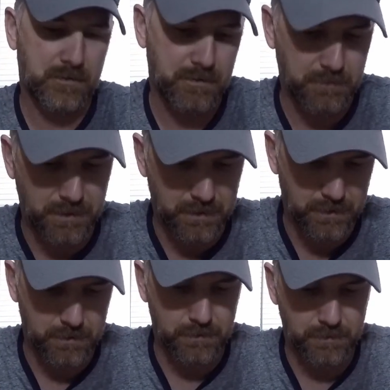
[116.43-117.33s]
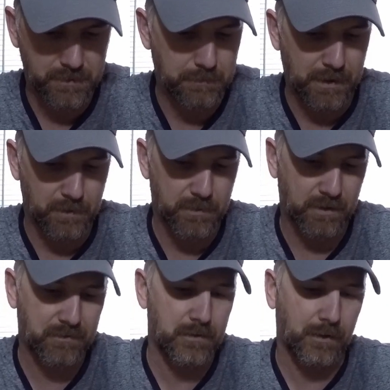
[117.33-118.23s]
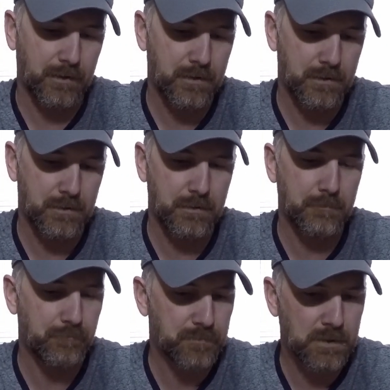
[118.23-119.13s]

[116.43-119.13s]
coming out. battle box dot com.